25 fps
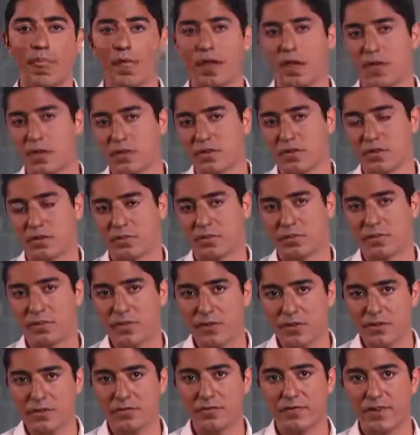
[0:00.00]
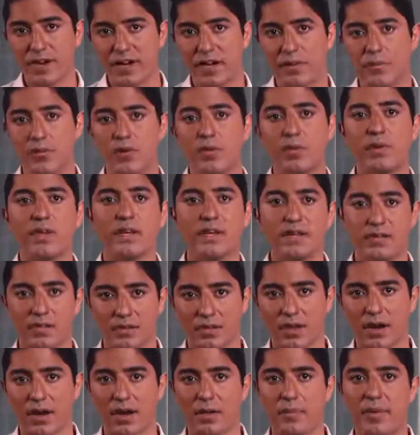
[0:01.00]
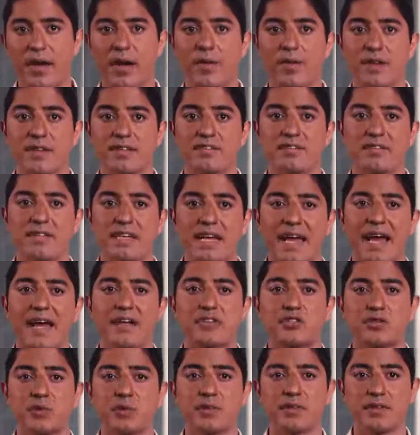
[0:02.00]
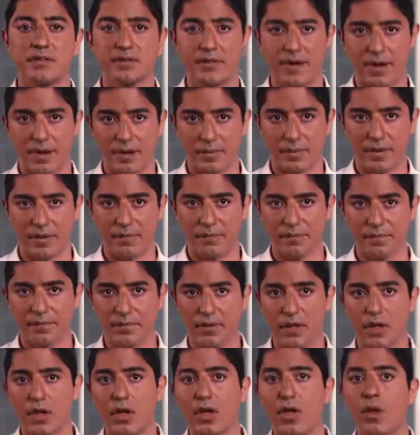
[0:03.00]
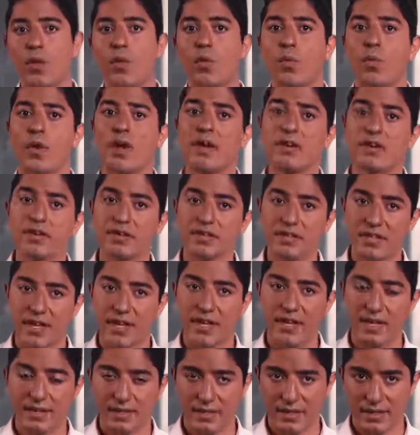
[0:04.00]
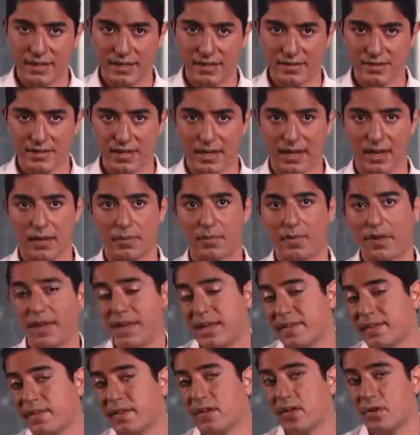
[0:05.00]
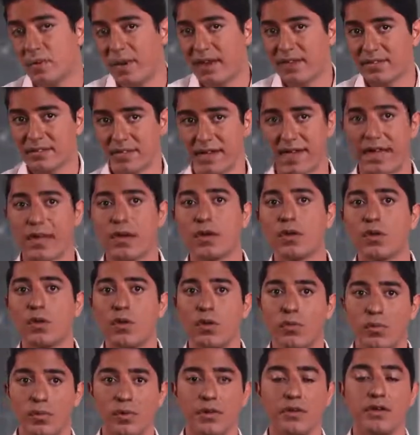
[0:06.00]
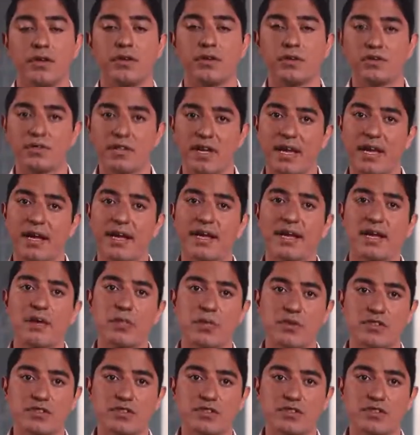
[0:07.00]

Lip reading: So the first variable we need to talk about is the actual environment. When you're taking the exam in the US and globally, you'll take it at what's